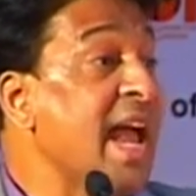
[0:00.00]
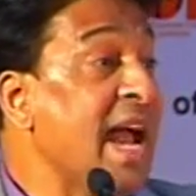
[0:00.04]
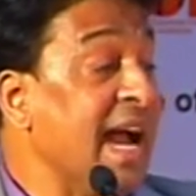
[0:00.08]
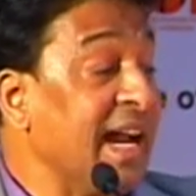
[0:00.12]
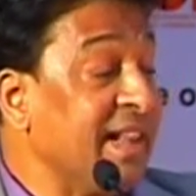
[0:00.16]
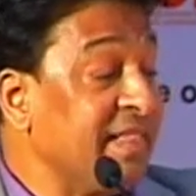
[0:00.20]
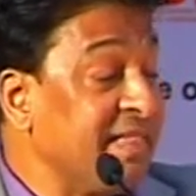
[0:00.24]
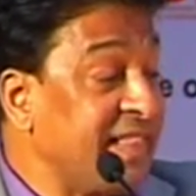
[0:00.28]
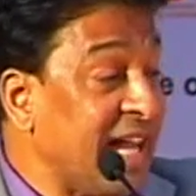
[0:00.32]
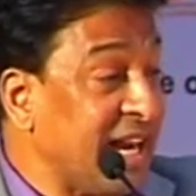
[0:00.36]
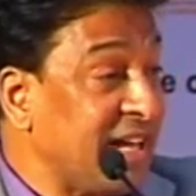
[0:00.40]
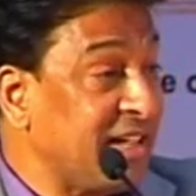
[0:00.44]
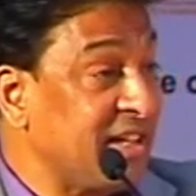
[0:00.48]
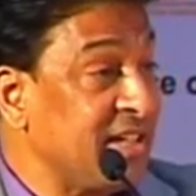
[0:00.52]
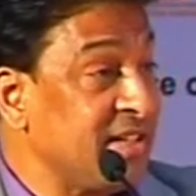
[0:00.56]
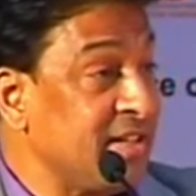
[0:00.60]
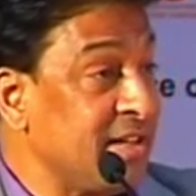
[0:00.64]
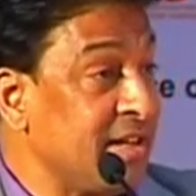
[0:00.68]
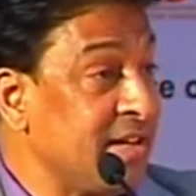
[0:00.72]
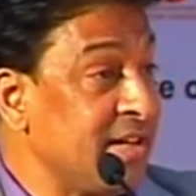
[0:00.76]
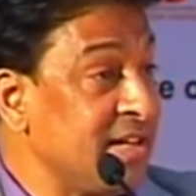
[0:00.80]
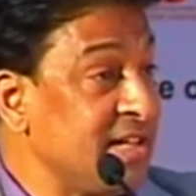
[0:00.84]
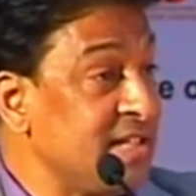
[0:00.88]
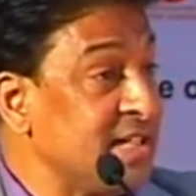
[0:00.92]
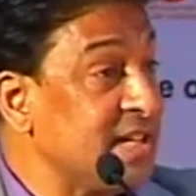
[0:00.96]
And that is
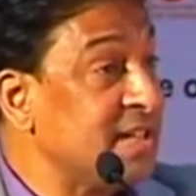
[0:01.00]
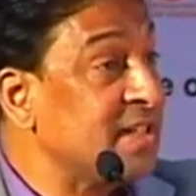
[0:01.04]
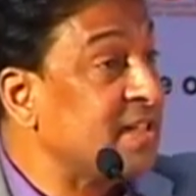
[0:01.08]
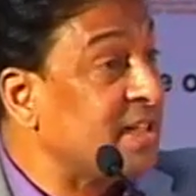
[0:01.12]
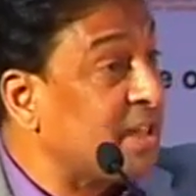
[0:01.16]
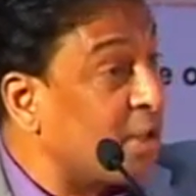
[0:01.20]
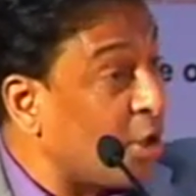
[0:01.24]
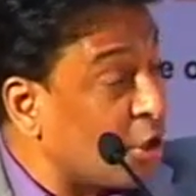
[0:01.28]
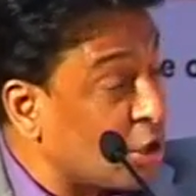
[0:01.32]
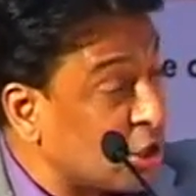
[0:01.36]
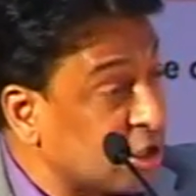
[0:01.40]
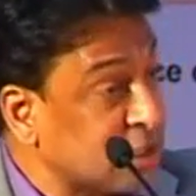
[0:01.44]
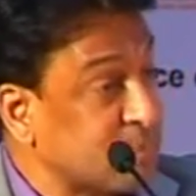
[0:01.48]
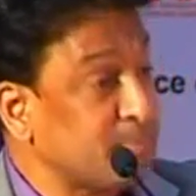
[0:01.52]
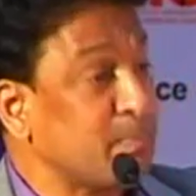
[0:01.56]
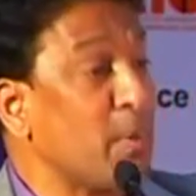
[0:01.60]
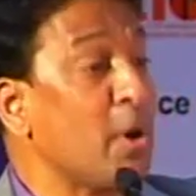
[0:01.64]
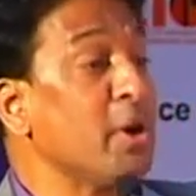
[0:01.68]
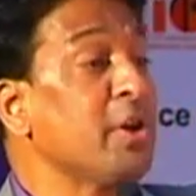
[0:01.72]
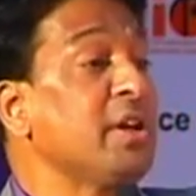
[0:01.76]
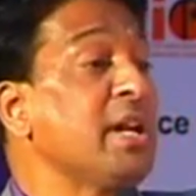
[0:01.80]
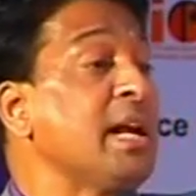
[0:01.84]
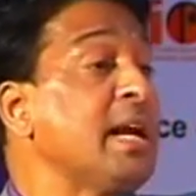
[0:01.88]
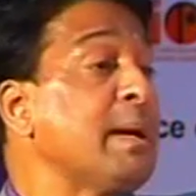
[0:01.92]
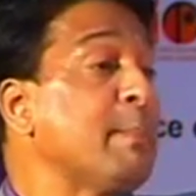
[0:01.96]
the reason
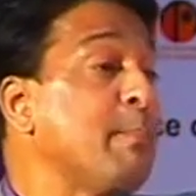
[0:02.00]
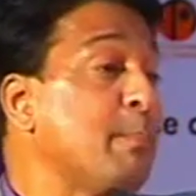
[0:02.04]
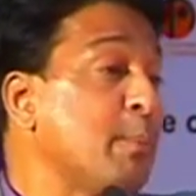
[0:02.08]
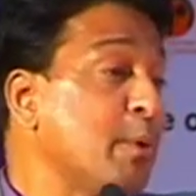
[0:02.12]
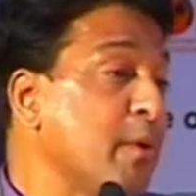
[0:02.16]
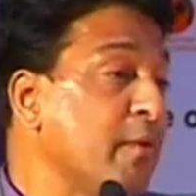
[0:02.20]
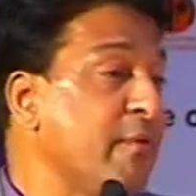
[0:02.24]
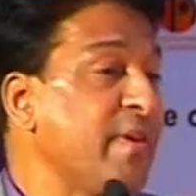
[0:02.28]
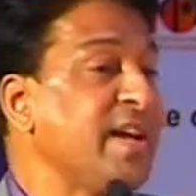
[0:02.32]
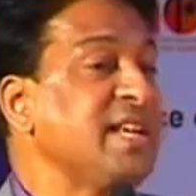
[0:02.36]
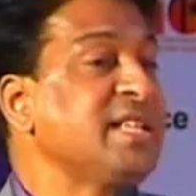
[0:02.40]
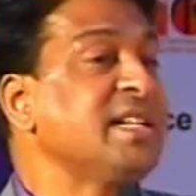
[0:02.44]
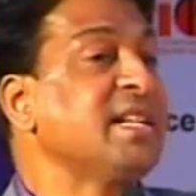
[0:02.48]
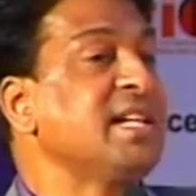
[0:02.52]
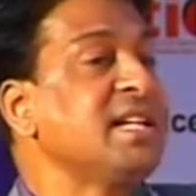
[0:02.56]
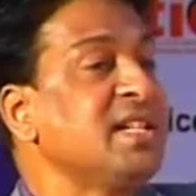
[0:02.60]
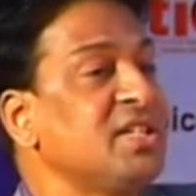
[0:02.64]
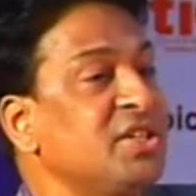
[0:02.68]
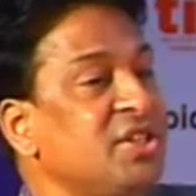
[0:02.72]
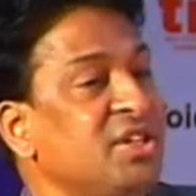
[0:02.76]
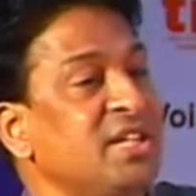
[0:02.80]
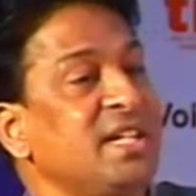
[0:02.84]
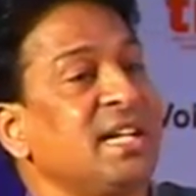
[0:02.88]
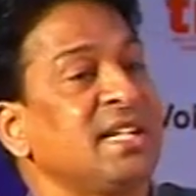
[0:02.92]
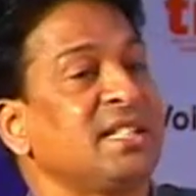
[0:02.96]
corresponding provision
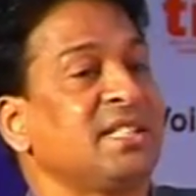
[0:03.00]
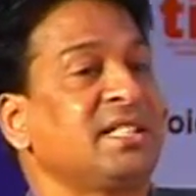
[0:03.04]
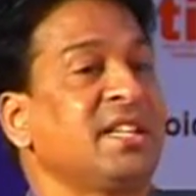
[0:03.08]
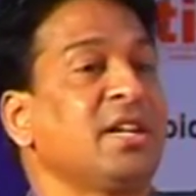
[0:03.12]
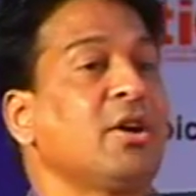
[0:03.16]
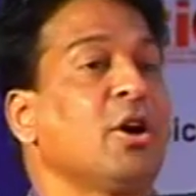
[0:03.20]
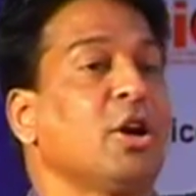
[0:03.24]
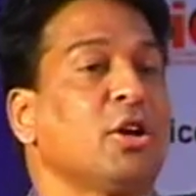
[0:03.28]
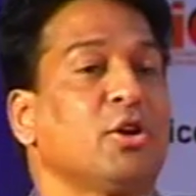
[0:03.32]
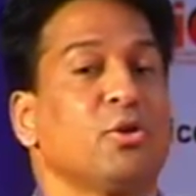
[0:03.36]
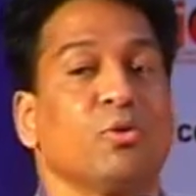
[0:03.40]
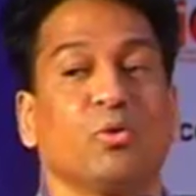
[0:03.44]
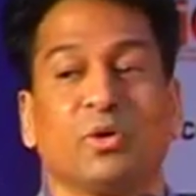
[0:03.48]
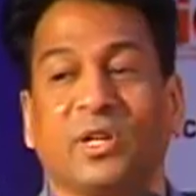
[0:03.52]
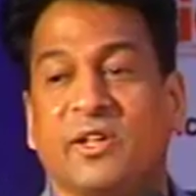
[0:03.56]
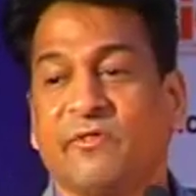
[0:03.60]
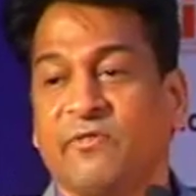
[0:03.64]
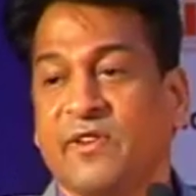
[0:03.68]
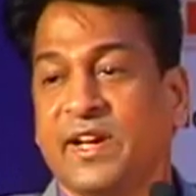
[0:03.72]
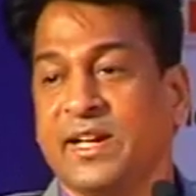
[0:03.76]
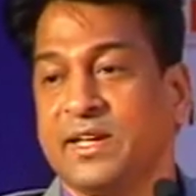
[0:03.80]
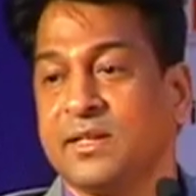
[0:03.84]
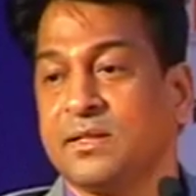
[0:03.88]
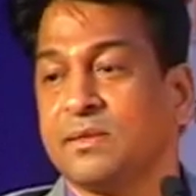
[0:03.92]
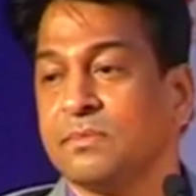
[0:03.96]
in GST got
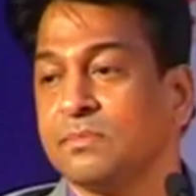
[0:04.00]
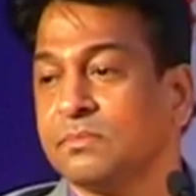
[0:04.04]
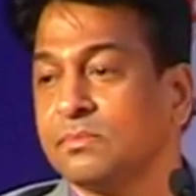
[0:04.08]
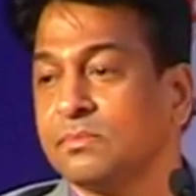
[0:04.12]
notified.